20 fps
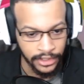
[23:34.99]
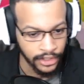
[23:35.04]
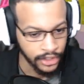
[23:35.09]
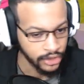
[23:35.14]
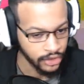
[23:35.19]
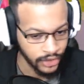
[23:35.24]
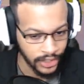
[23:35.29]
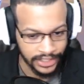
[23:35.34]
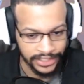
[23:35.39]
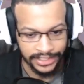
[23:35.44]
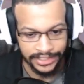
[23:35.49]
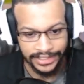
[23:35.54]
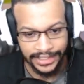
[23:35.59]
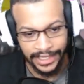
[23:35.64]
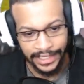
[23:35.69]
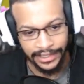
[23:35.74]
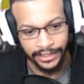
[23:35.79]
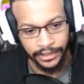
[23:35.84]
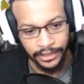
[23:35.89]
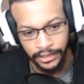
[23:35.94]
So that's
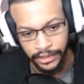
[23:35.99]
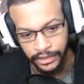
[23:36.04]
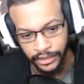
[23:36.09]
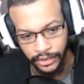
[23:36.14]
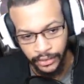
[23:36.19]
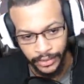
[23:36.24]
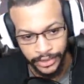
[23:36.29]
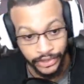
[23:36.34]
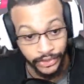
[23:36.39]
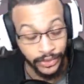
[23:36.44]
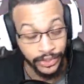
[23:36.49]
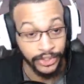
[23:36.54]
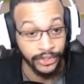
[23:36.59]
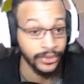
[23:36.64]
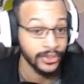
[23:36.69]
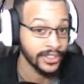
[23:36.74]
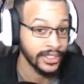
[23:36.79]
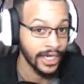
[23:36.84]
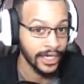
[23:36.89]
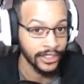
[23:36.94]
exactly, you know, what you want to do
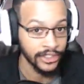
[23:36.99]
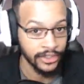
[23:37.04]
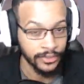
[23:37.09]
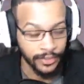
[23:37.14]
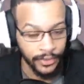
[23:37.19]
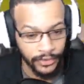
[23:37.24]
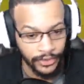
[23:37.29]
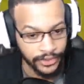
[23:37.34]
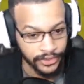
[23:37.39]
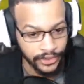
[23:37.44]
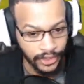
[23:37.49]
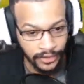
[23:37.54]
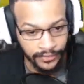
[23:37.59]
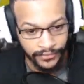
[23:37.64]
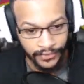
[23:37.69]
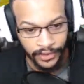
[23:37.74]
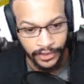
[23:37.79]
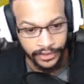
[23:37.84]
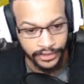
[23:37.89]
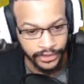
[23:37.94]
is catch your opponents off
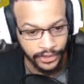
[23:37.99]
guard.